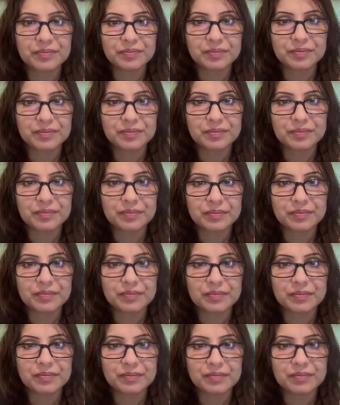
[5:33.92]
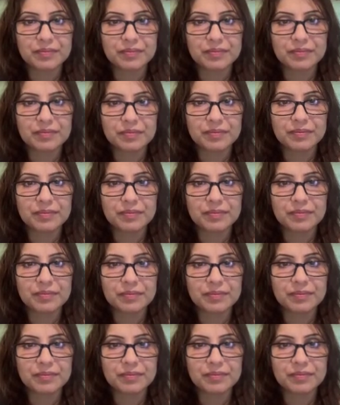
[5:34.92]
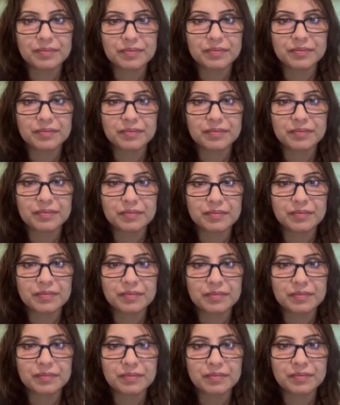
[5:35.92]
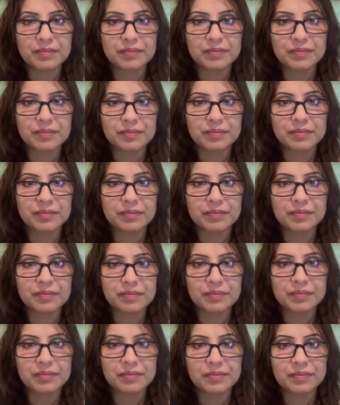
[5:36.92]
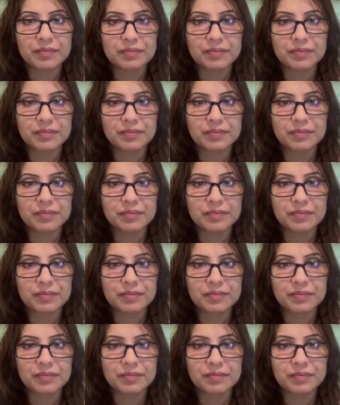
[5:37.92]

[no speech]